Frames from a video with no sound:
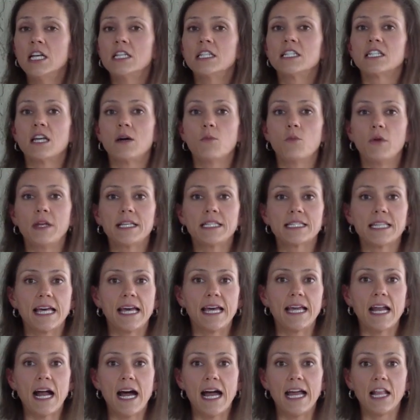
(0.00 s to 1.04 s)
some weeks
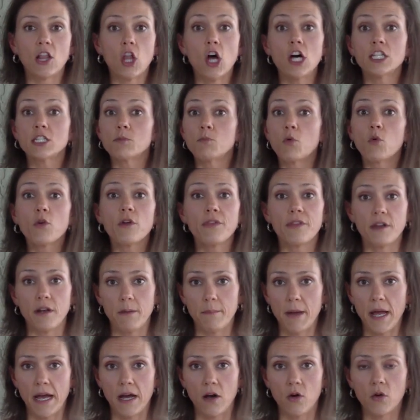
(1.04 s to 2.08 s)
that I lost more than a
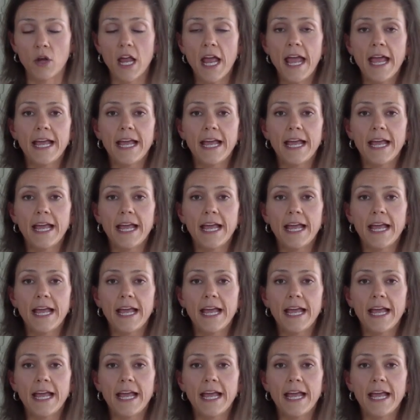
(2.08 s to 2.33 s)
pound.